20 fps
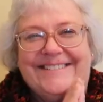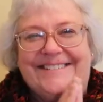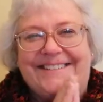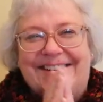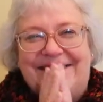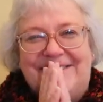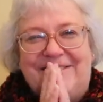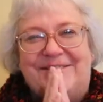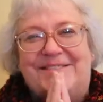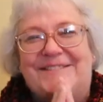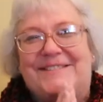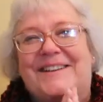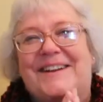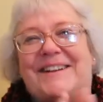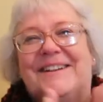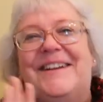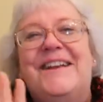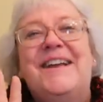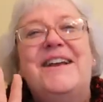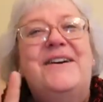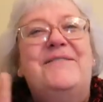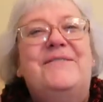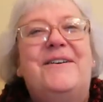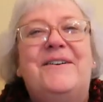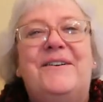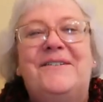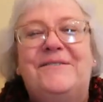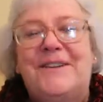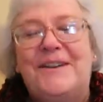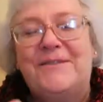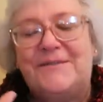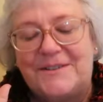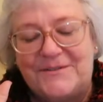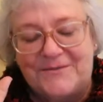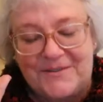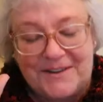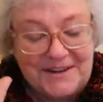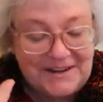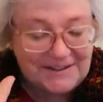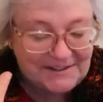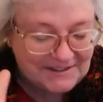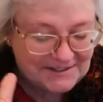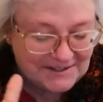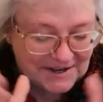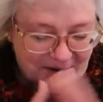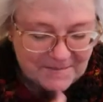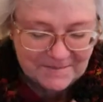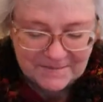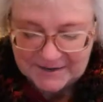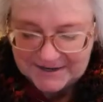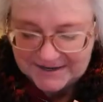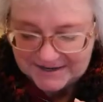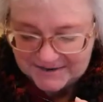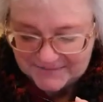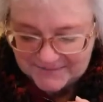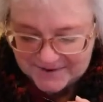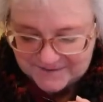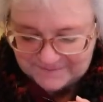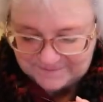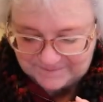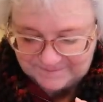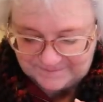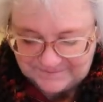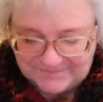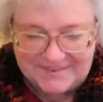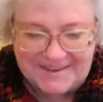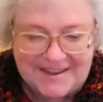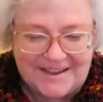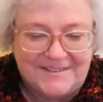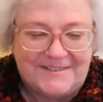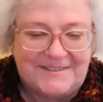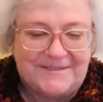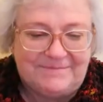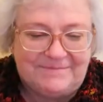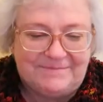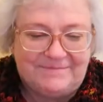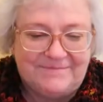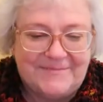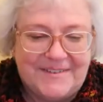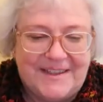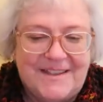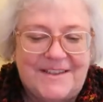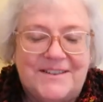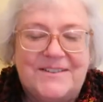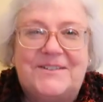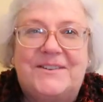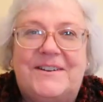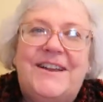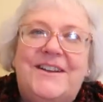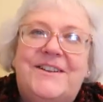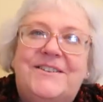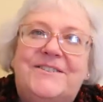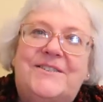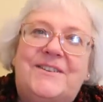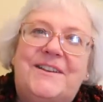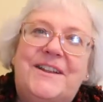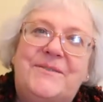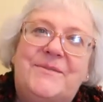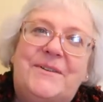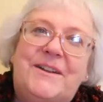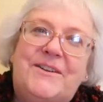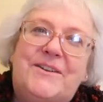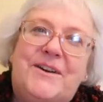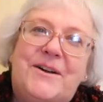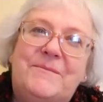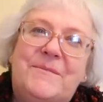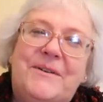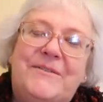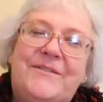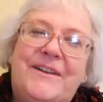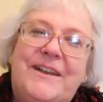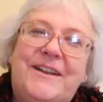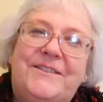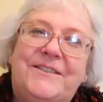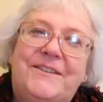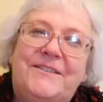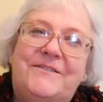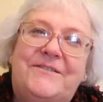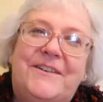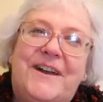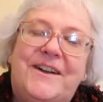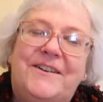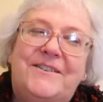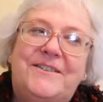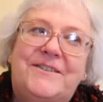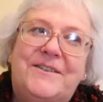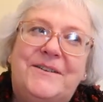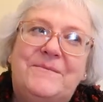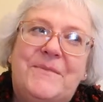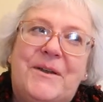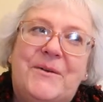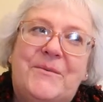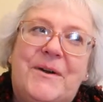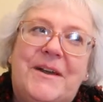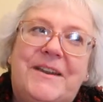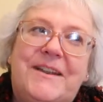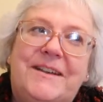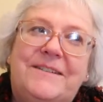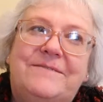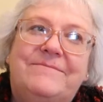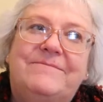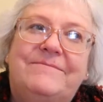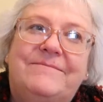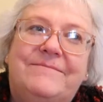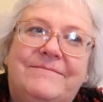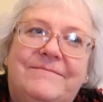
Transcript: it was good. Well, it was funny at the time, but anyway, yes, sort of, sort of like when I caught my veil on fire during my wedding.